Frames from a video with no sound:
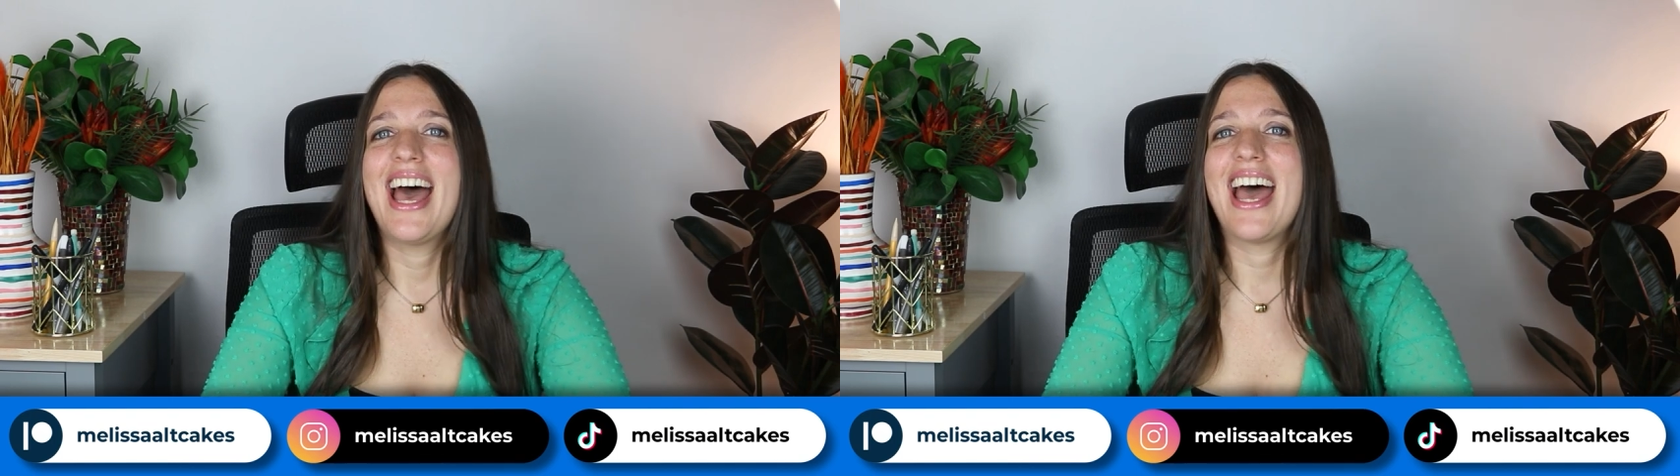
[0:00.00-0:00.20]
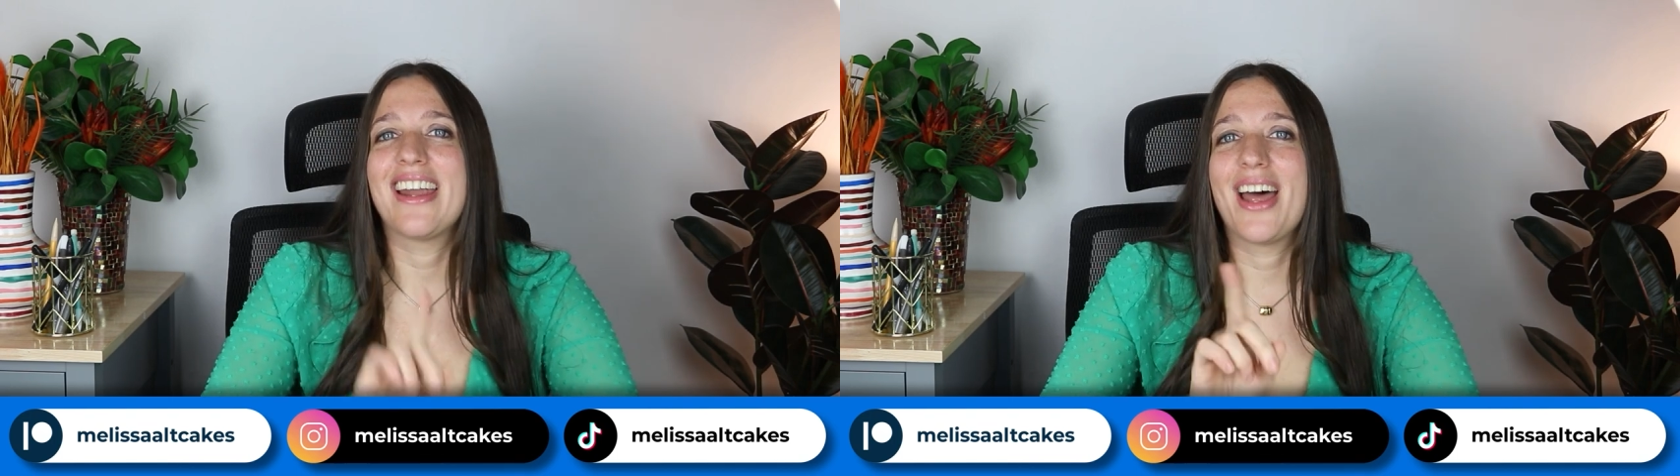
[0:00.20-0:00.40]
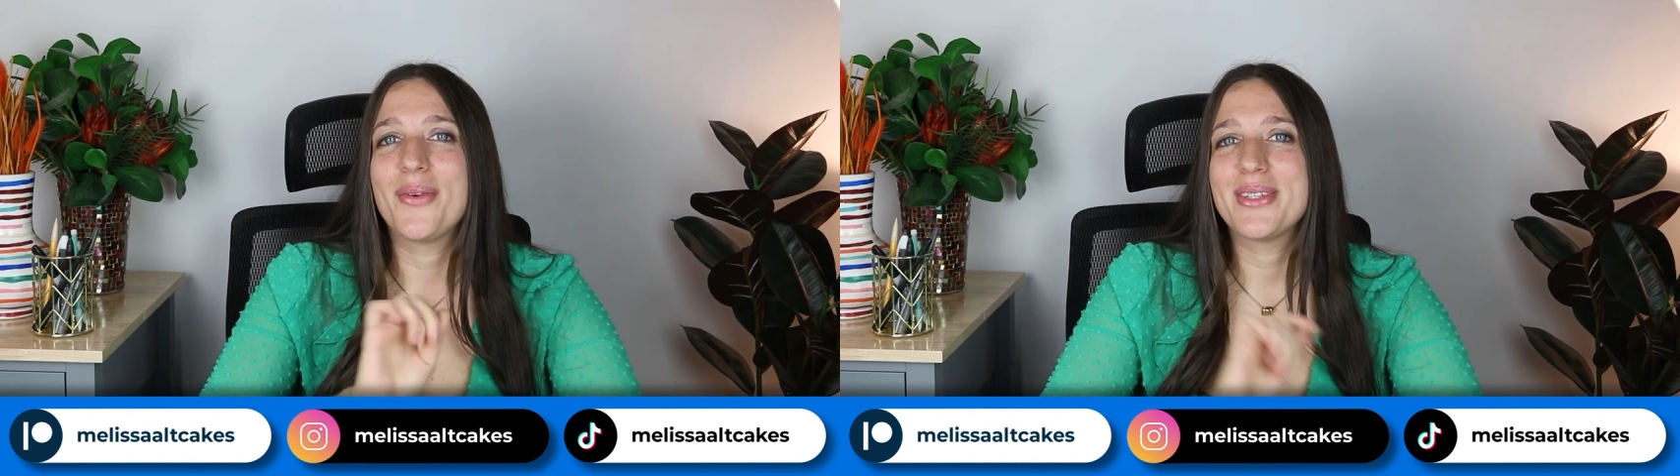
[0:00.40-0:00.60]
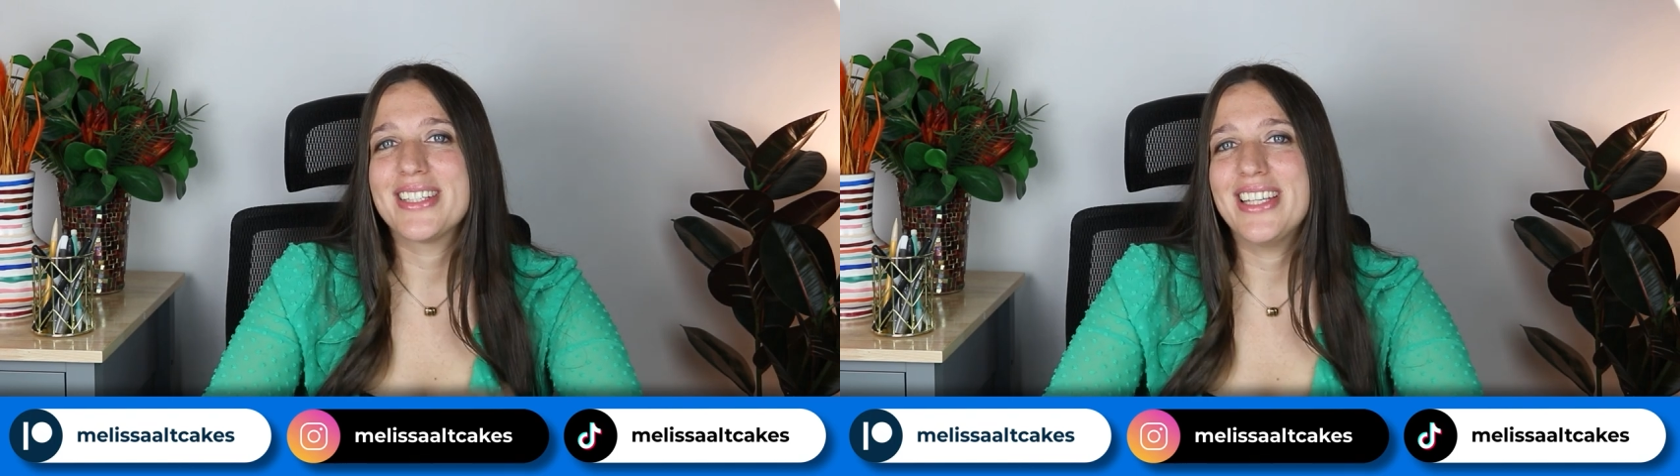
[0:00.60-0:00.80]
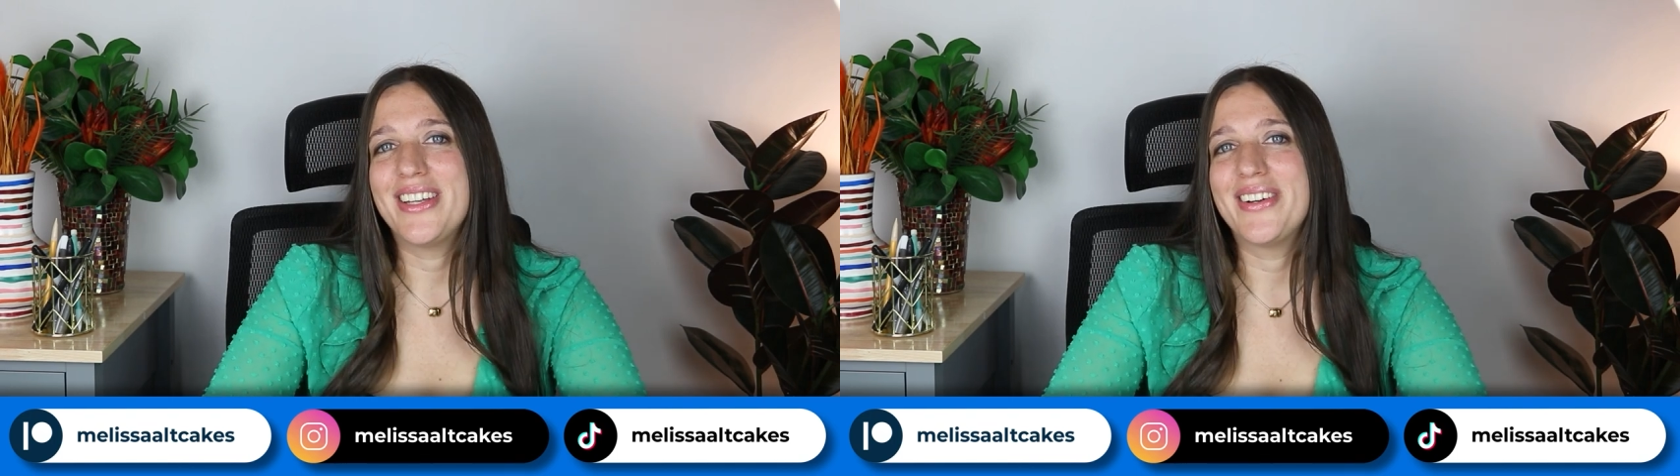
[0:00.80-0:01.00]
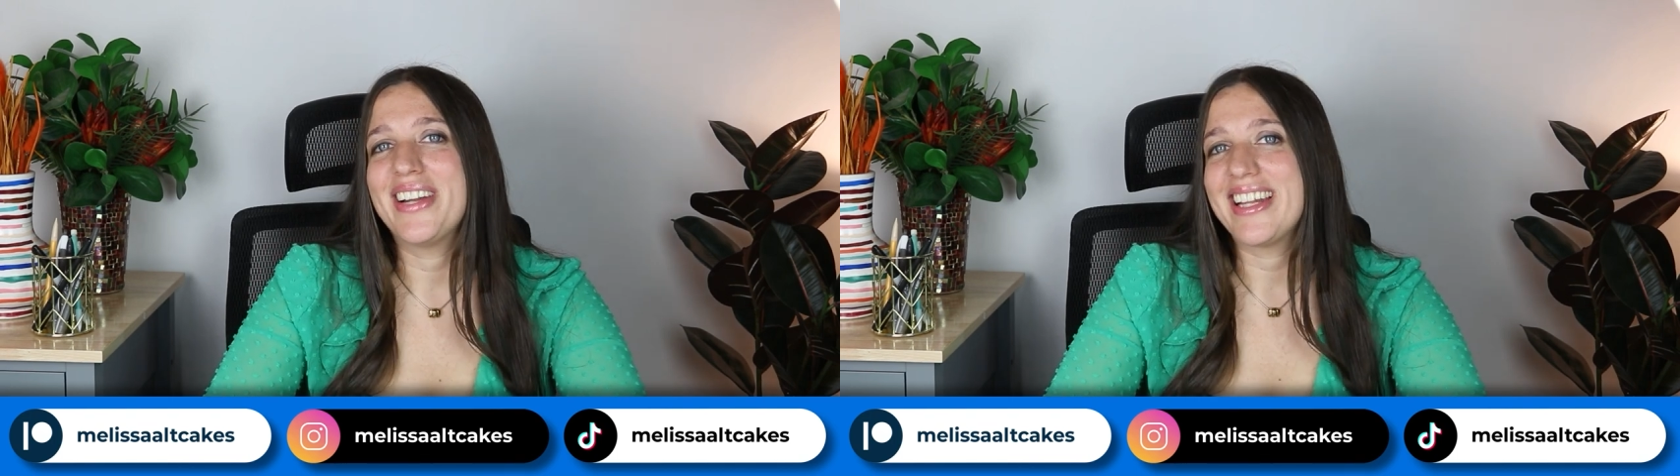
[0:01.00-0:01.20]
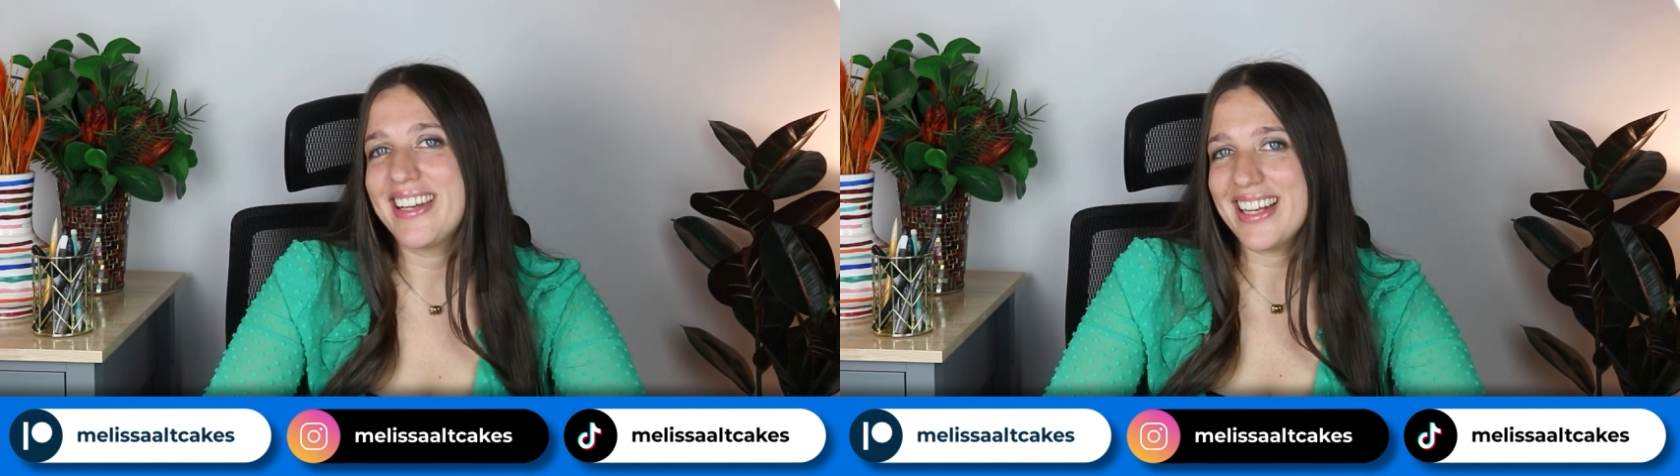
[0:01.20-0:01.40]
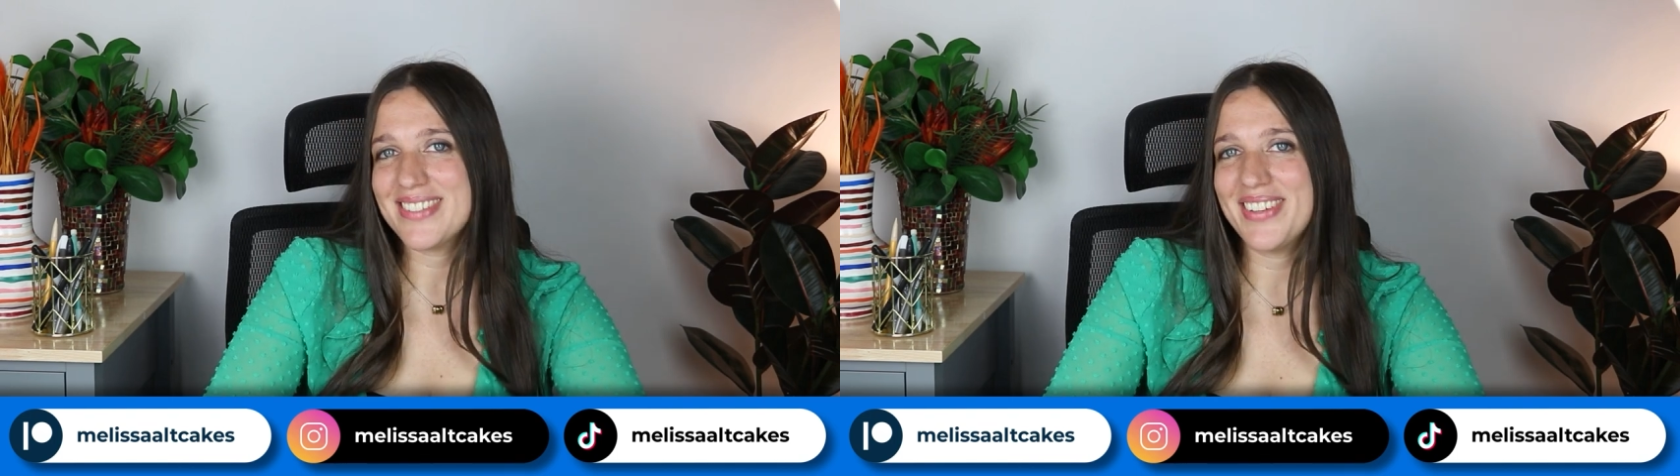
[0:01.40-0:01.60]
and I will see you in the
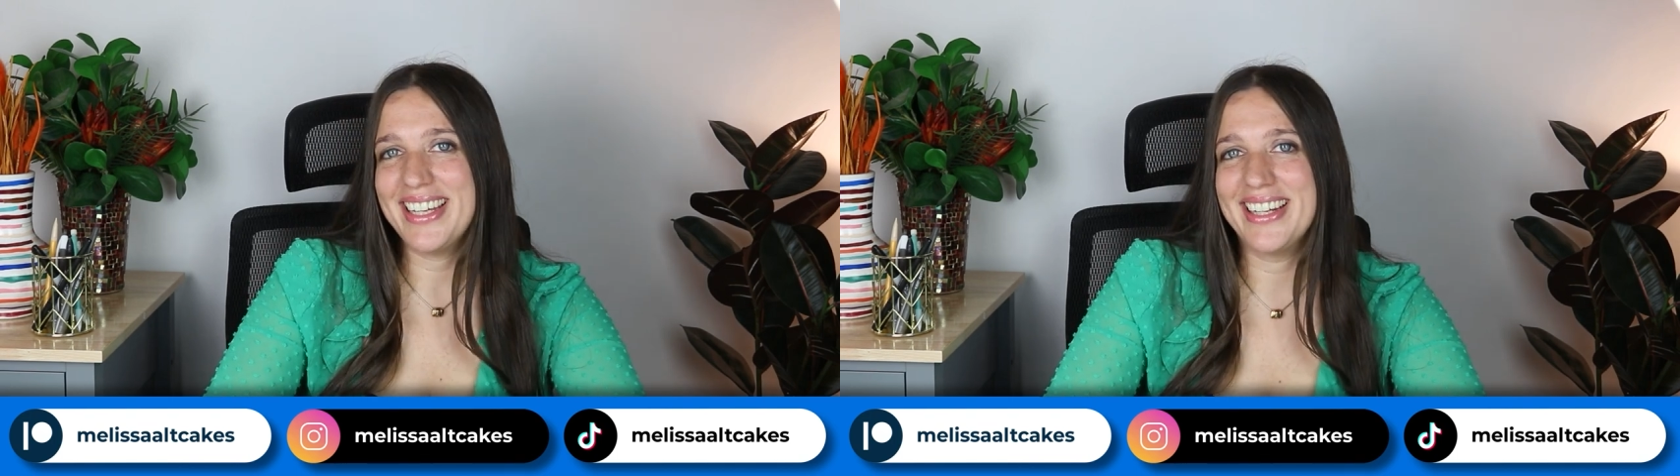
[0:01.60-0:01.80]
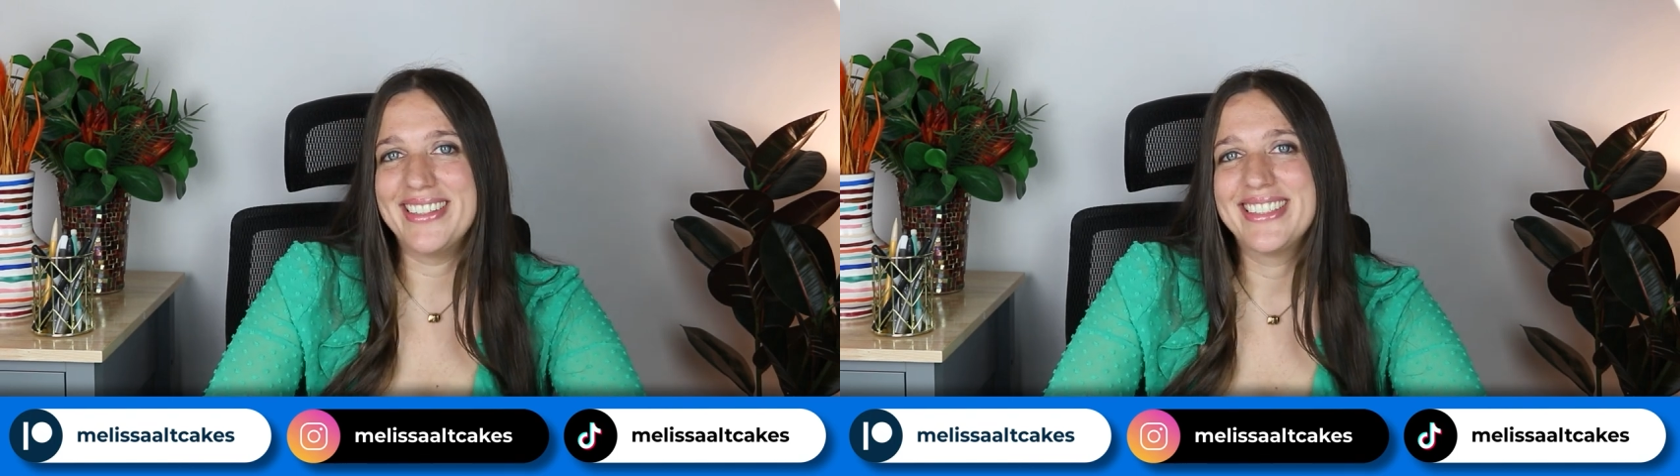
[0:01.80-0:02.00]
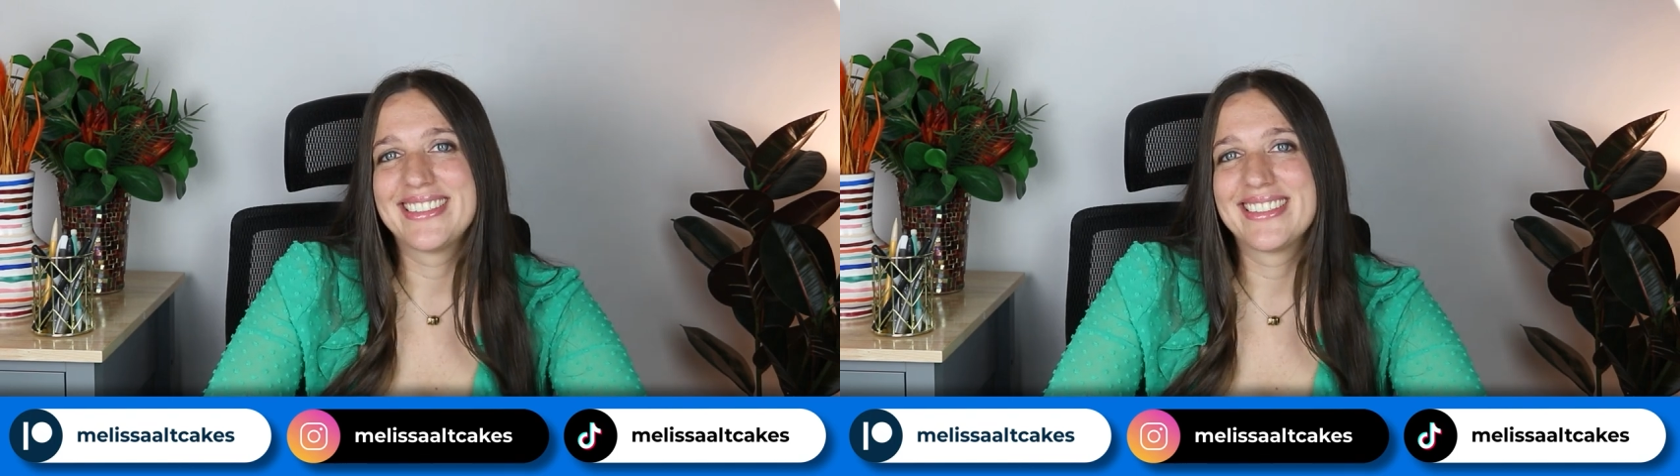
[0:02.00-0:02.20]
next video.